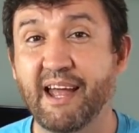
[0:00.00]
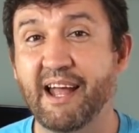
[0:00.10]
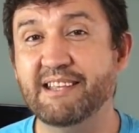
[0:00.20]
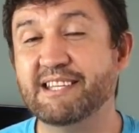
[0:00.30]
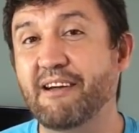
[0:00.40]

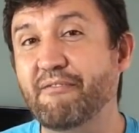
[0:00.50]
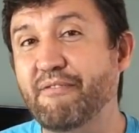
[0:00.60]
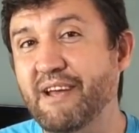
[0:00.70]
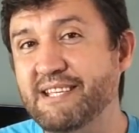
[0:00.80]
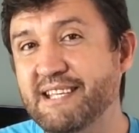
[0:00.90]
And so
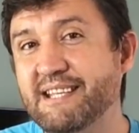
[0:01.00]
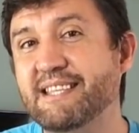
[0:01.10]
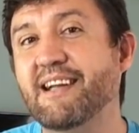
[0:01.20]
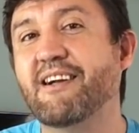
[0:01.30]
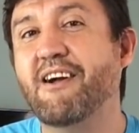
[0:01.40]
this is
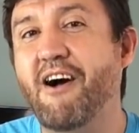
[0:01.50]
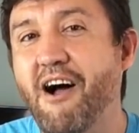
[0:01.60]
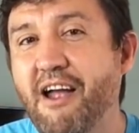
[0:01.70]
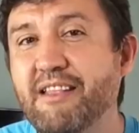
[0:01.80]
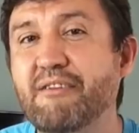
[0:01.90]
the
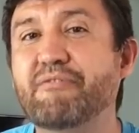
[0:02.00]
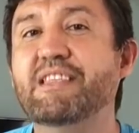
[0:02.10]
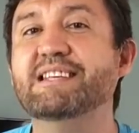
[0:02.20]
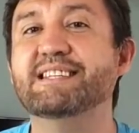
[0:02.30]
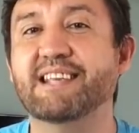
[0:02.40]
kind of
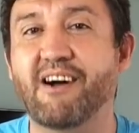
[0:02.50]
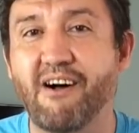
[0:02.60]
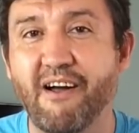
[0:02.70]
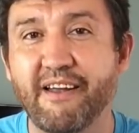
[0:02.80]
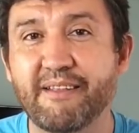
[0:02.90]

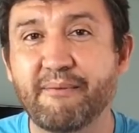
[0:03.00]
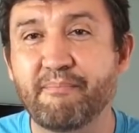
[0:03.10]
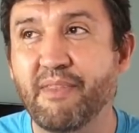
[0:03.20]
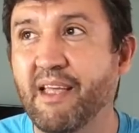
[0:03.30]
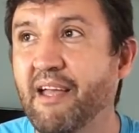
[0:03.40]
design
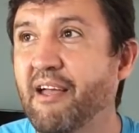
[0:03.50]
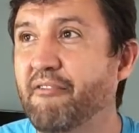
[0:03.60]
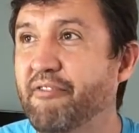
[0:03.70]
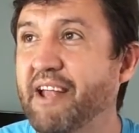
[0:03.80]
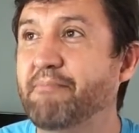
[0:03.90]

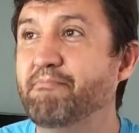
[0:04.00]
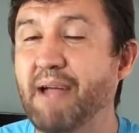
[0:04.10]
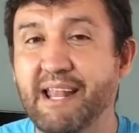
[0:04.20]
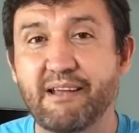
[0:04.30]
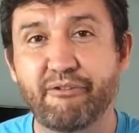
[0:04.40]
that
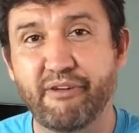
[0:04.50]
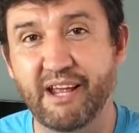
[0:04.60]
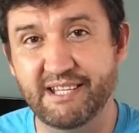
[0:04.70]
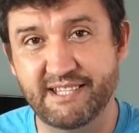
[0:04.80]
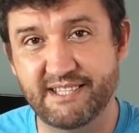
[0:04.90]

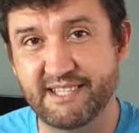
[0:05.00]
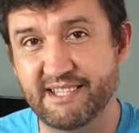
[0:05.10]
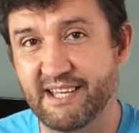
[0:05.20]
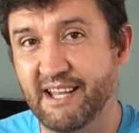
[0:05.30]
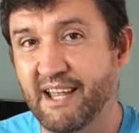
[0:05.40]

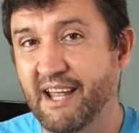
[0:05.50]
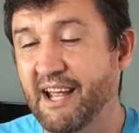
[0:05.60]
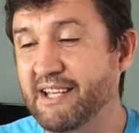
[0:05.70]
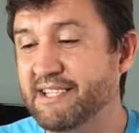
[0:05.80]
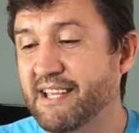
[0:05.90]
manifests.
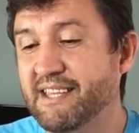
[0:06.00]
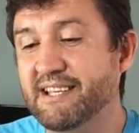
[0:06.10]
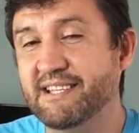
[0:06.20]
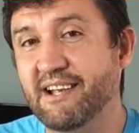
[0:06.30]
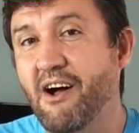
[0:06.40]
It's a
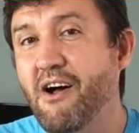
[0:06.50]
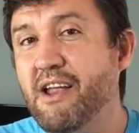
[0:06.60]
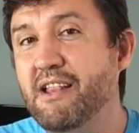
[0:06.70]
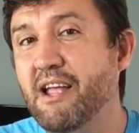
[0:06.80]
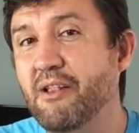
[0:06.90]

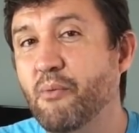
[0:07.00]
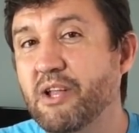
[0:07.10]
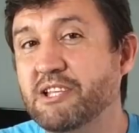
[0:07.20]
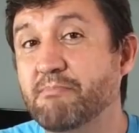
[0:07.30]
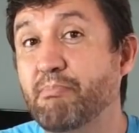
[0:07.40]
design in
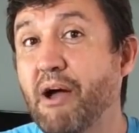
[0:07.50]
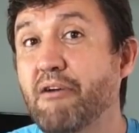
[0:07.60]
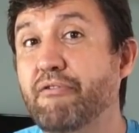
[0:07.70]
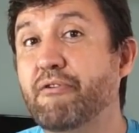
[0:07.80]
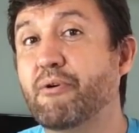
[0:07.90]
which
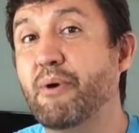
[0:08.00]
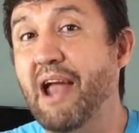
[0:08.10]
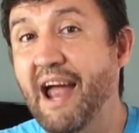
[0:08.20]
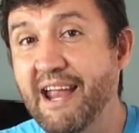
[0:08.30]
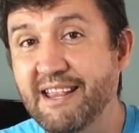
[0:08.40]
both
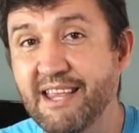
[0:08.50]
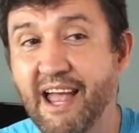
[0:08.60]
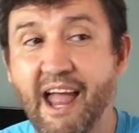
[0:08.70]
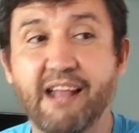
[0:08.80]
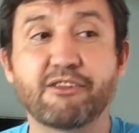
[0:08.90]

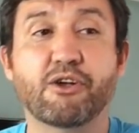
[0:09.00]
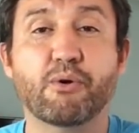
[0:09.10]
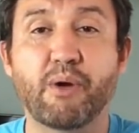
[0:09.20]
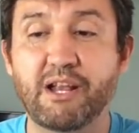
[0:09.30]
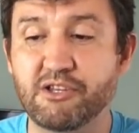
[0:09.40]
creator and
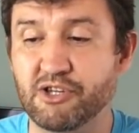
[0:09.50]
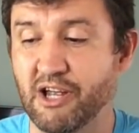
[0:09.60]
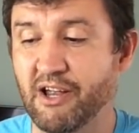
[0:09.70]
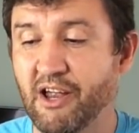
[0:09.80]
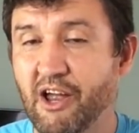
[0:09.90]

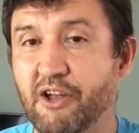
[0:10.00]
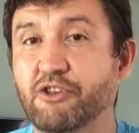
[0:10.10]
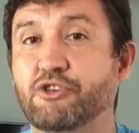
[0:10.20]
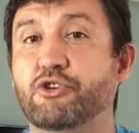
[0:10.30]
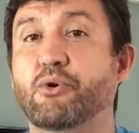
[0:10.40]
creature
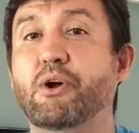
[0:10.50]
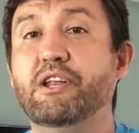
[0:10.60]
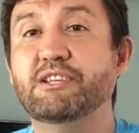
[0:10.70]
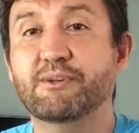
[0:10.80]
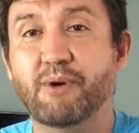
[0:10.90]

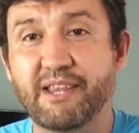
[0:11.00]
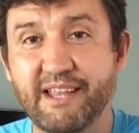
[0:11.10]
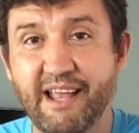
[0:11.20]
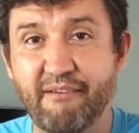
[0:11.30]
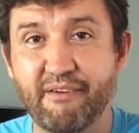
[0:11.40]
joins one
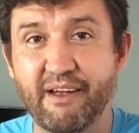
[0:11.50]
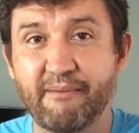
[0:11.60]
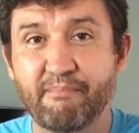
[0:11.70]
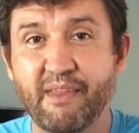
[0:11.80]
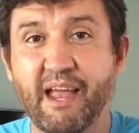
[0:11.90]
another
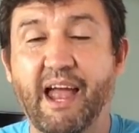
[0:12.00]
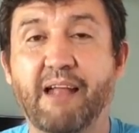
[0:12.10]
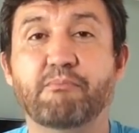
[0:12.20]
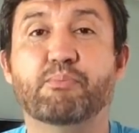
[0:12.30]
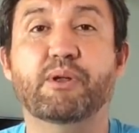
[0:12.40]

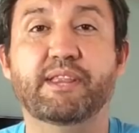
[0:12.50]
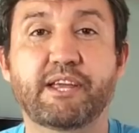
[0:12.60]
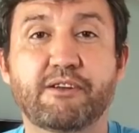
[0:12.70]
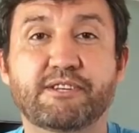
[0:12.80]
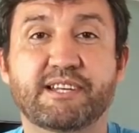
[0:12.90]
and
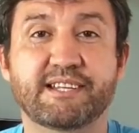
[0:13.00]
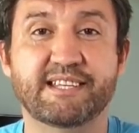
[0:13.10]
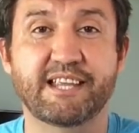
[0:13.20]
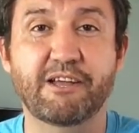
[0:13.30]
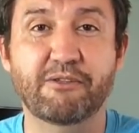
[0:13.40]
produces
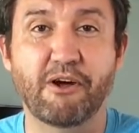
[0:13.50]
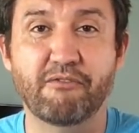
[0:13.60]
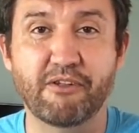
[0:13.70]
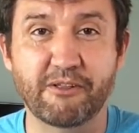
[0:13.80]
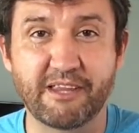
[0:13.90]
new
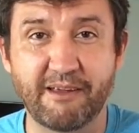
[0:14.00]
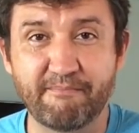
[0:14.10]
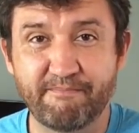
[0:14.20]
novelty.